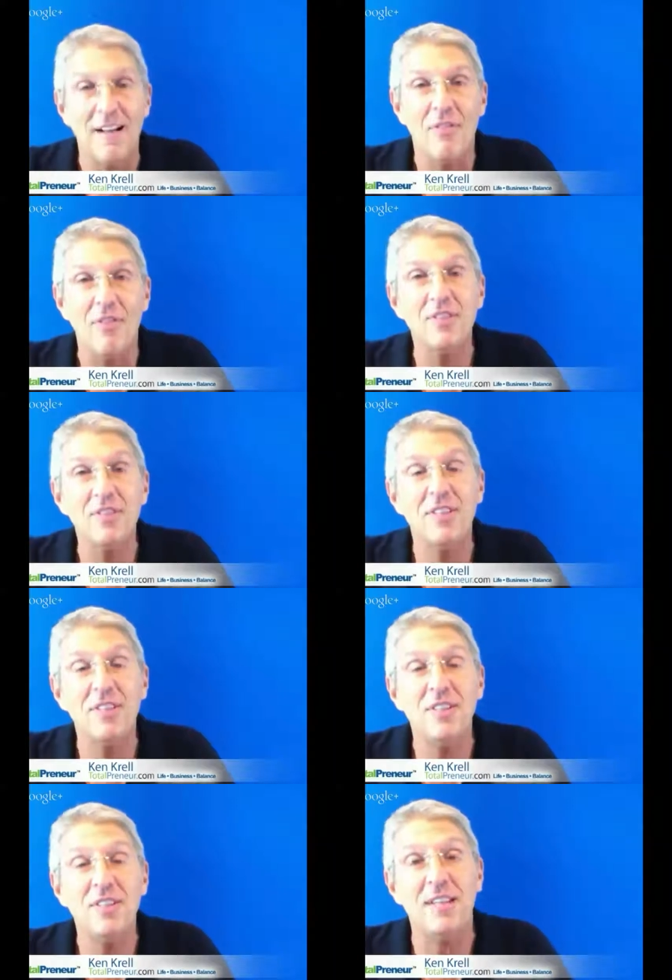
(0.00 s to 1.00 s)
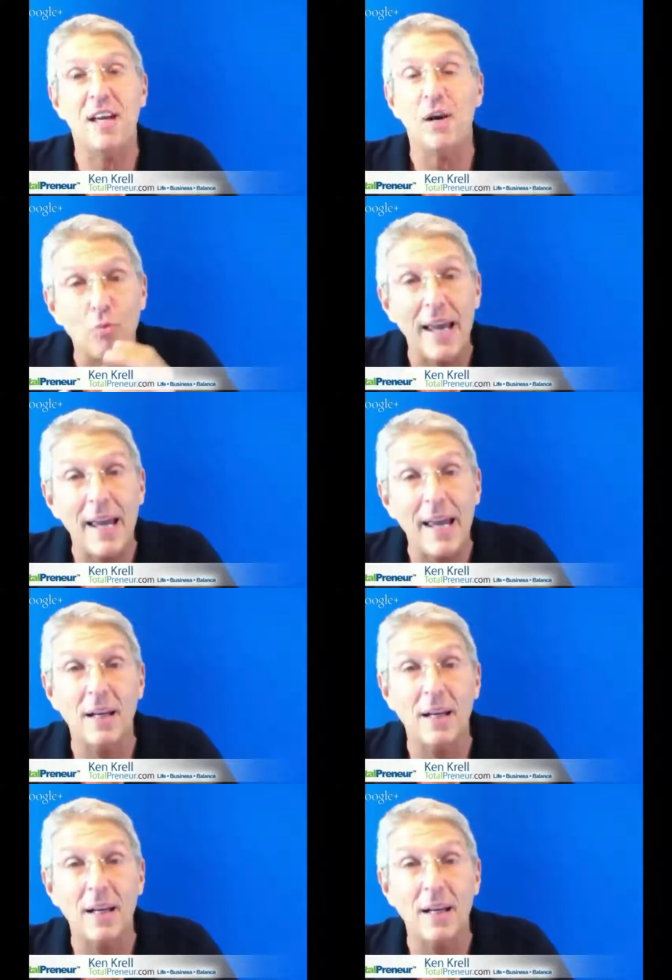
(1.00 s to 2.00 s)
This is a great
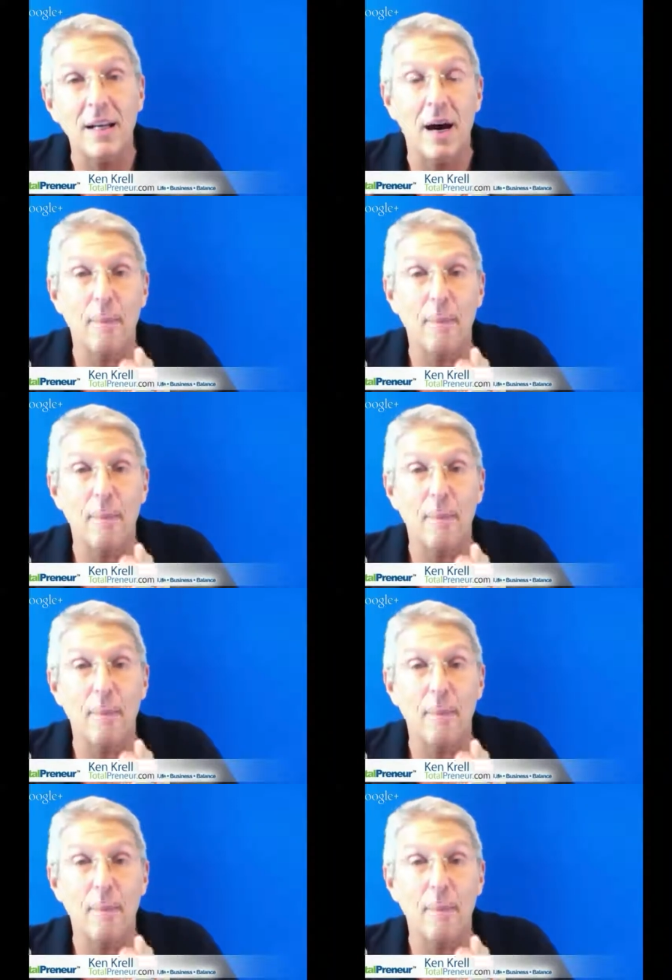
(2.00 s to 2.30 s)
opportunity